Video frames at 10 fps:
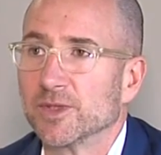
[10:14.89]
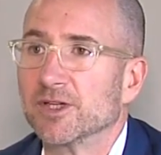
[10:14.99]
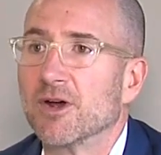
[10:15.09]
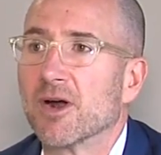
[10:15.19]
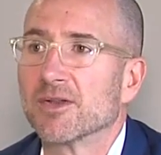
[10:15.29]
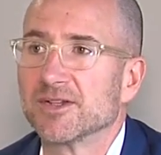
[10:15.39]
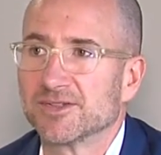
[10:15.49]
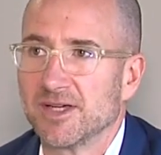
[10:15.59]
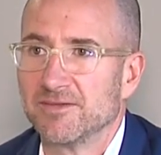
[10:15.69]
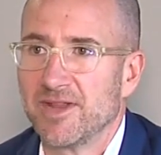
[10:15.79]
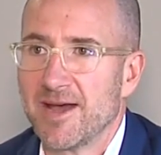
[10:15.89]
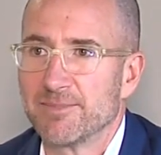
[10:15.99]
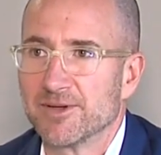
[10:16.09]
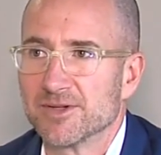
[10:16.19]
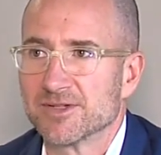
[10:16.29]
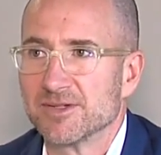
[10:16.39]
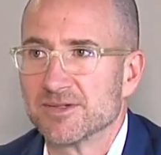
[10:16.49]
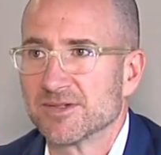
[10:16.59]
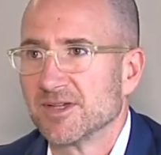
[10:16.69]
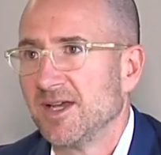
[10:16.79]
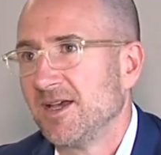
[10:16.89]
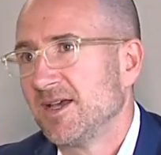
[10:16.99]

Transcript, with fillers: regardless of that person's